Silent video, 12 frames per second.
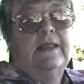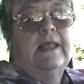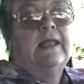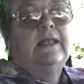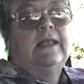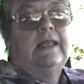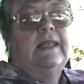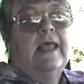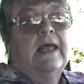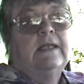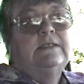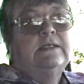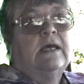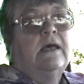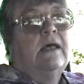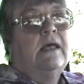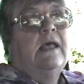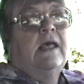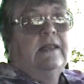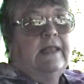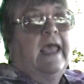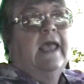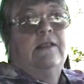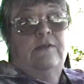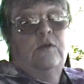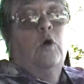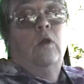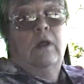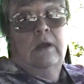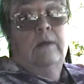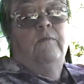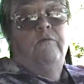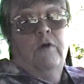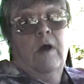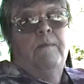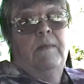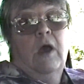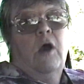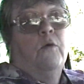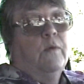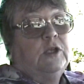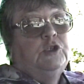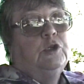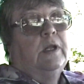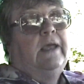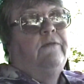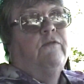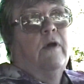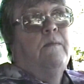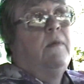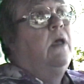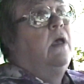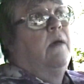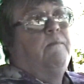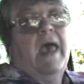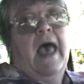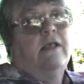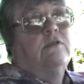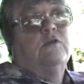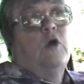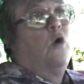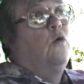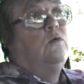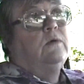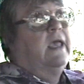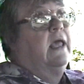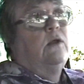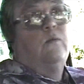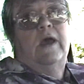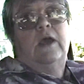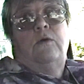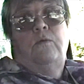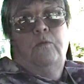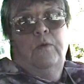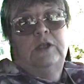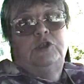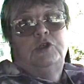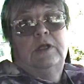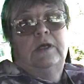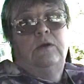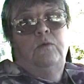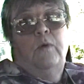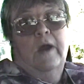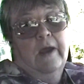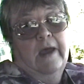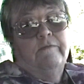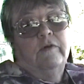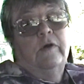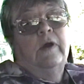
that they had stolen them from originally, from Pasco, Kennewick, Richland, wherever.